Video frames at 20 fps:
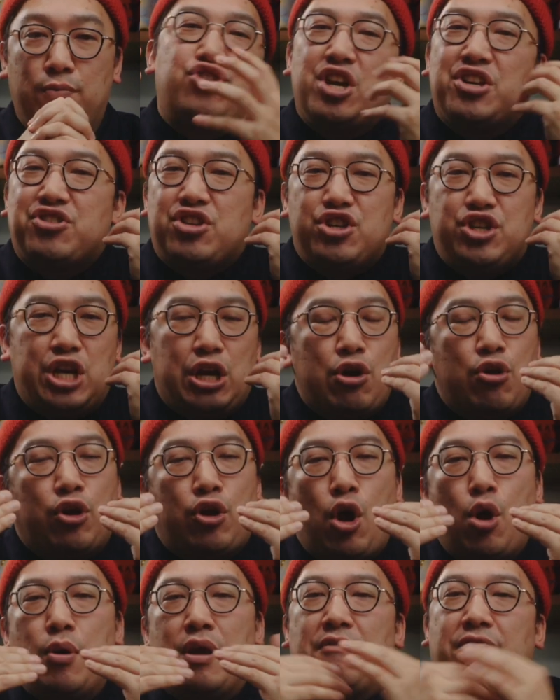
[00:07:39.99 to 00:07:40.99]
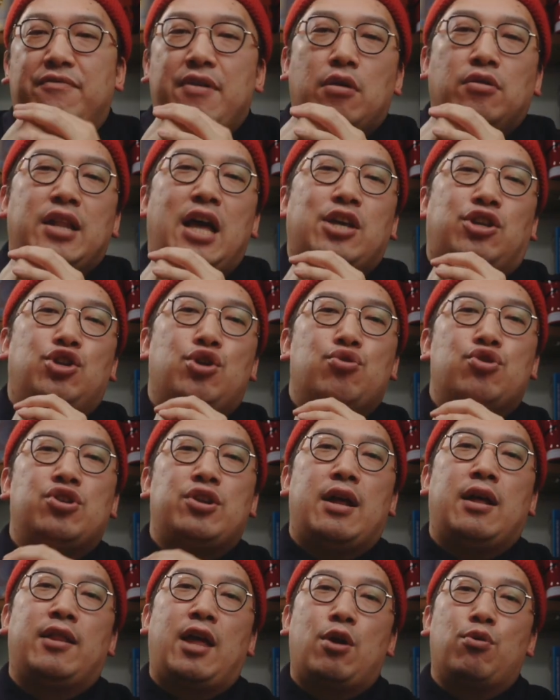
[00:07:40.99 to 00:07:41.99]
Just a year ago, it felt like Union
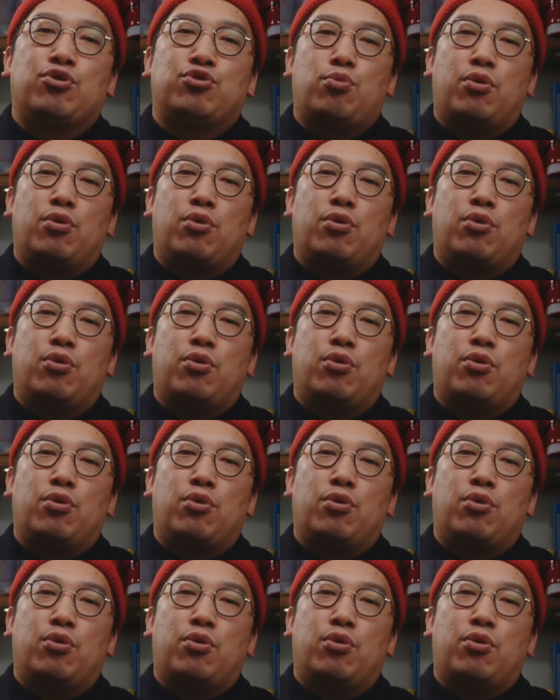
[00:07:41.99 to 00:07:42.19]
LA was